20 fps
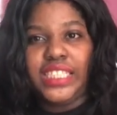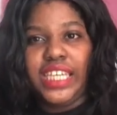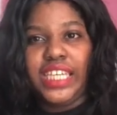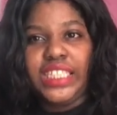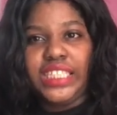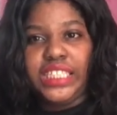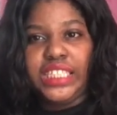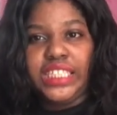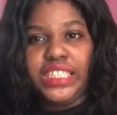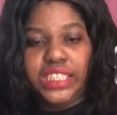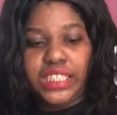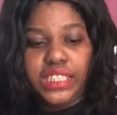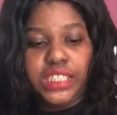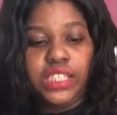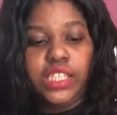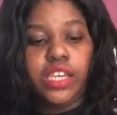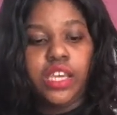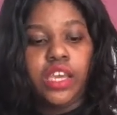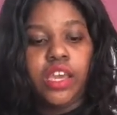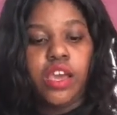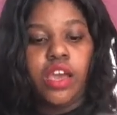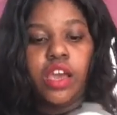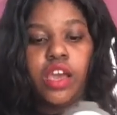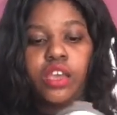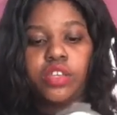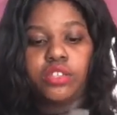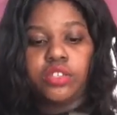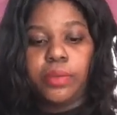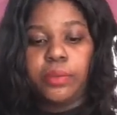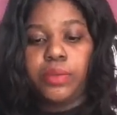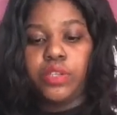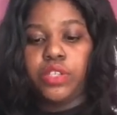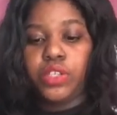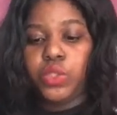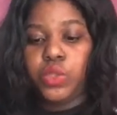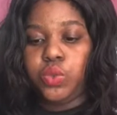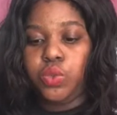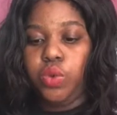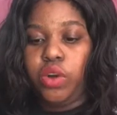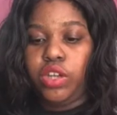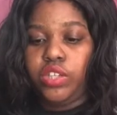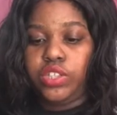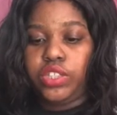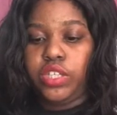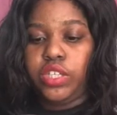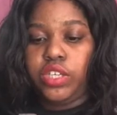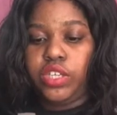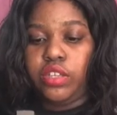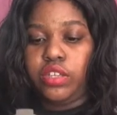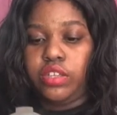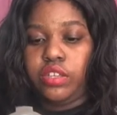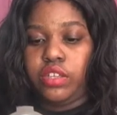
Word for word: EC. So I'm gonna swatch it.